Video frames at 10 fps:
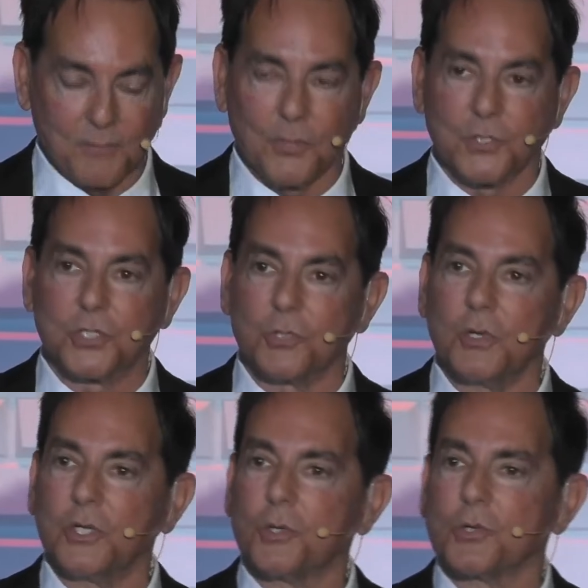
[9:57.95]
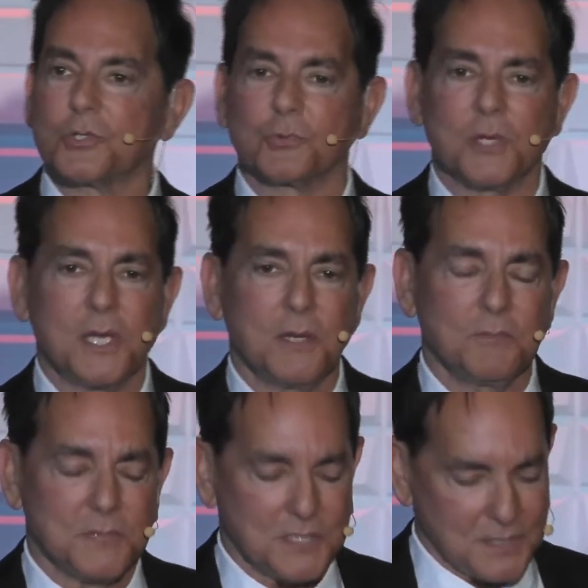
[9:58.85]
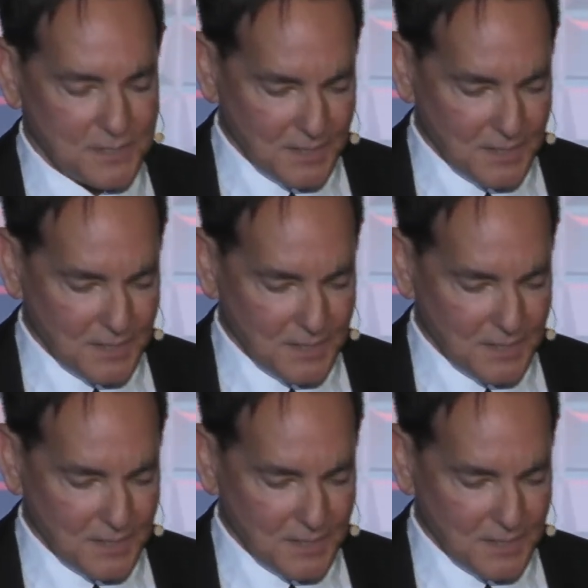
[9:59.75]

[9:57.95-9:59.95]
Pursuing your dreams